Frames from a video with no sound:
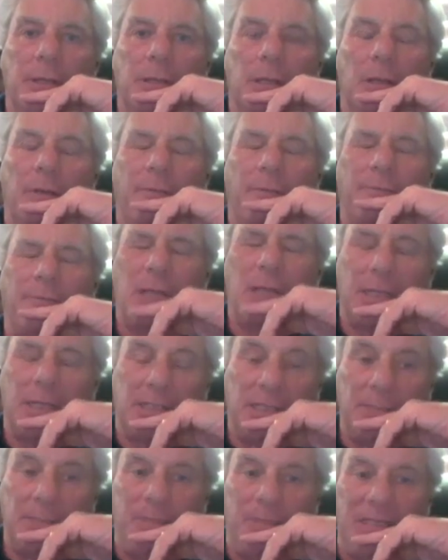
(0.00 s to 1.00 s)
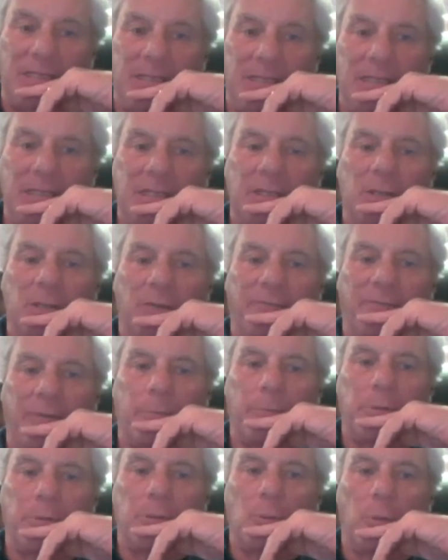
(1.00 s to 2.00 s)
of ChatGPT in
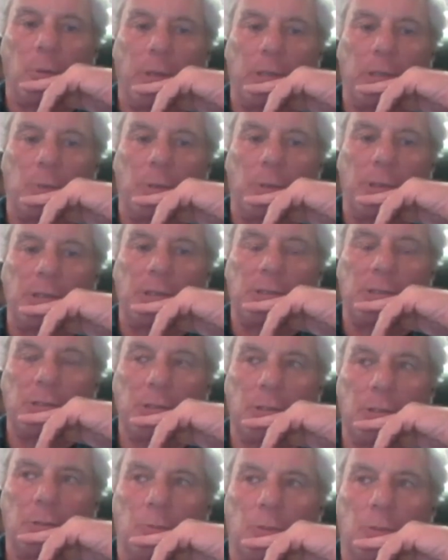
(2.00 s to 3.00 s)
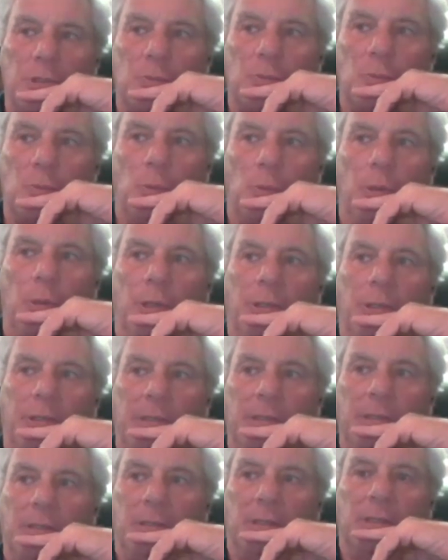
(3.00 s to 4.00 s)
November 2022, which really,